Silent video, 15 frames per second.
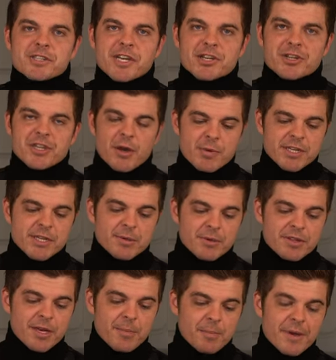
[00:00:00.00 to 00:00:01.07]
session that we did
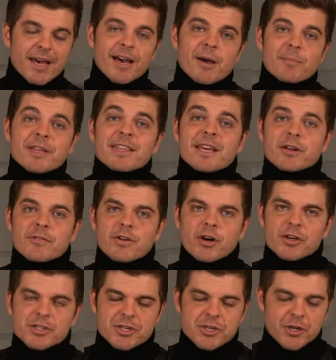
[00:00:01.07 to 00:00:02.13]
with them um, at the end of
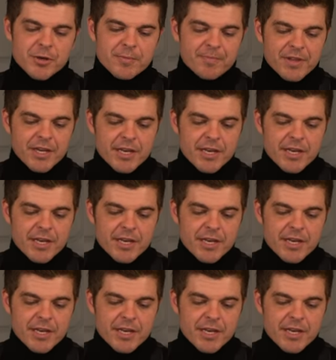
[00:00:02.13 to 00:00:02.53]
last year.